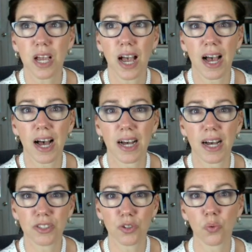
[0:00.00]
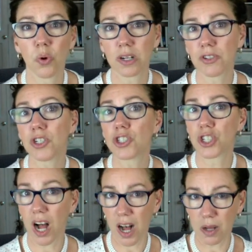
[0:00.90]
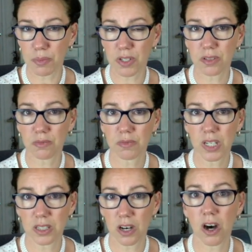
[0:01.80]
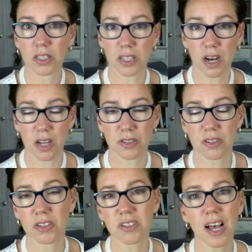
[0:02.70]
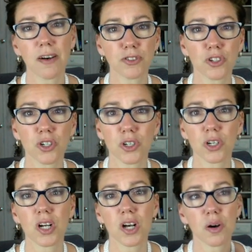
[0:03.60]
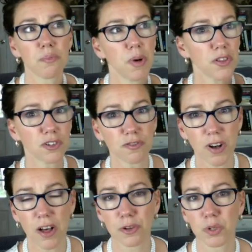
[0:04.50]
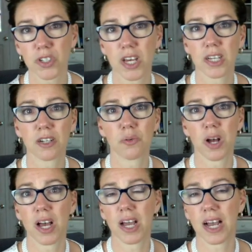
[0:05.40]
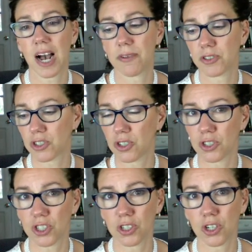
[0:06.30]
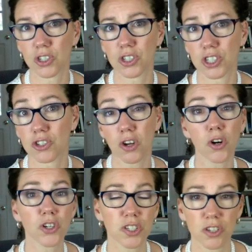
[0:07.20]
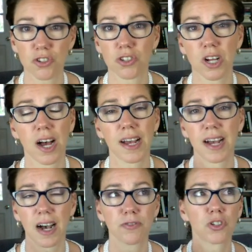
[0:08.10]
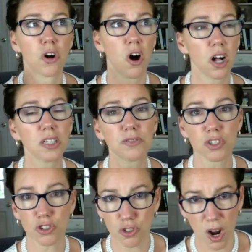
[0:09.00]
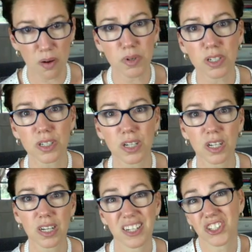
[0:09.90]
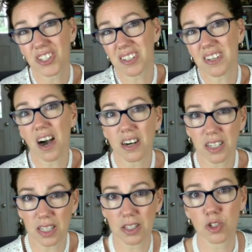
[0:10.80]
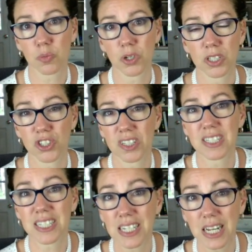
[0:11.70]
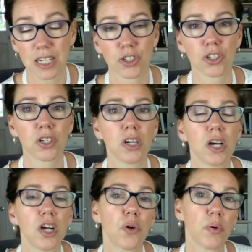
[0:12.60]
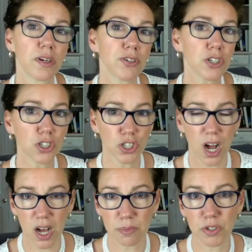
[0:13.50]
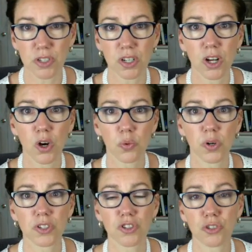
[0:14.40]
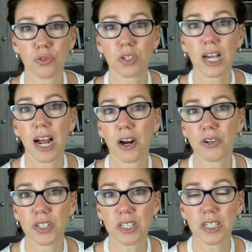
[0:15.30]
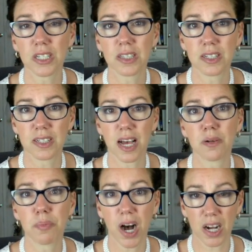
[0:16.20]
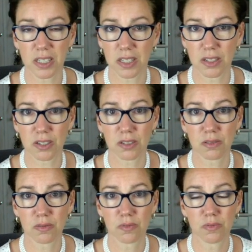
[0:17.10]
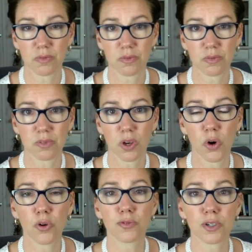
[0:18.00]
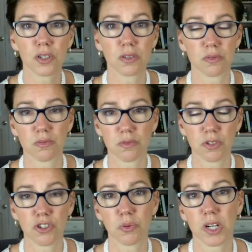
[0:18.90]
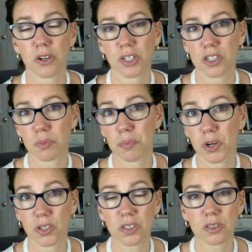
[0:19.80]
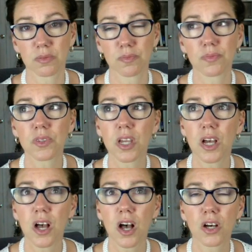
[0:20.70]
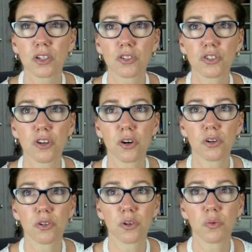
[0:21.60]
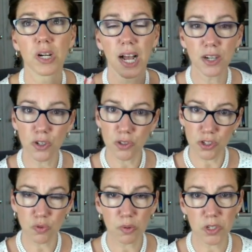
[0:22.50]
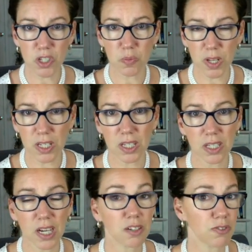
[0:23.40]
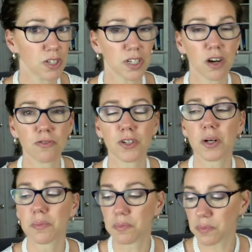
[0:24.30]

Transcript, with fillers: and one of her jobs in the Holocaust. This is after her mother and father were taken away, after her she saw her sister die, after all of this trauma. And she's young at this point. She's a teenager. One of her jobs was to carry the dead bodies over to an area to be burned. So when I heard this woman speaking in Philadelphia,